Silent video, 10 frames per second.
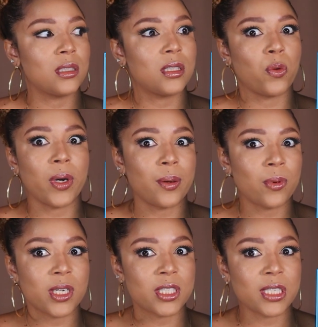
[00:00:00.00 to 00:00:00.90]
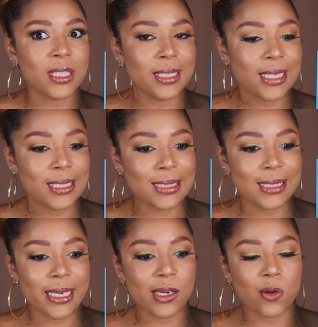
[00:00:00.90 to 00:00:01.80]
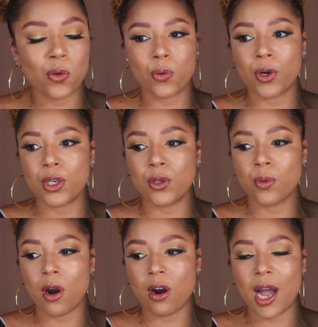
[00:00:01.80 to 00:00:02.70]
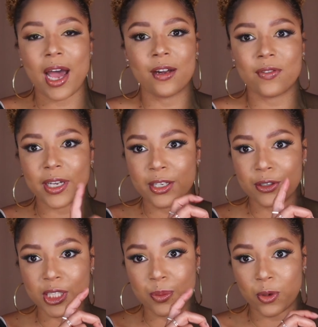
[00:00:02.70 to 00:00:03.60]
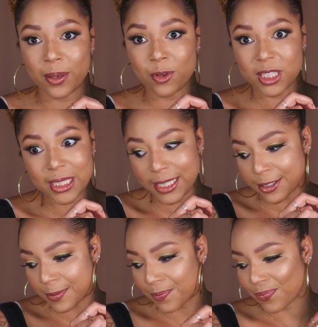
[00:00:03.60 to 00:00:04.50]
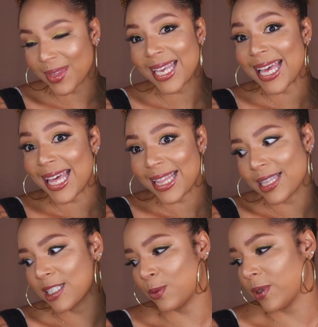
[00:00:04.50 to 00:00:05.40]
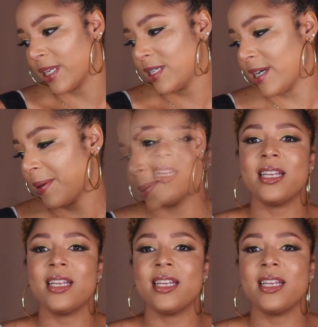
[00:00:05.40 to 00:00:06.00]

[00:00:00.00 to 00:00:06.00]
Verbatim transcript: to wet a brush and clean it in the sink or you are out of like your spray brush cleaner, this will get it done.